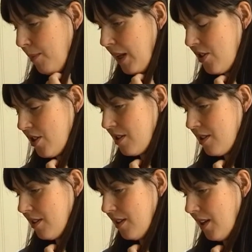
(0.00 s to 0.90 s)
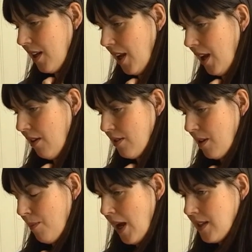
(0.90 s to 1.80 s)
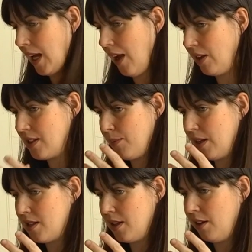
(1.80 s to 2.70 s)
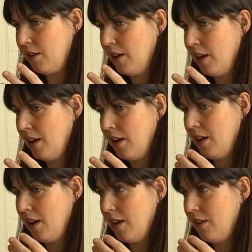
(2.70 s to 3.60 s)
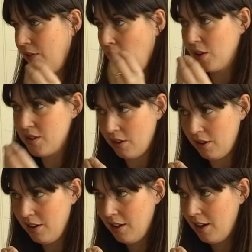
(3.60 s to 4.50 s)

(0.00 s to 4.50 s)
But it was amazing having something to focus on.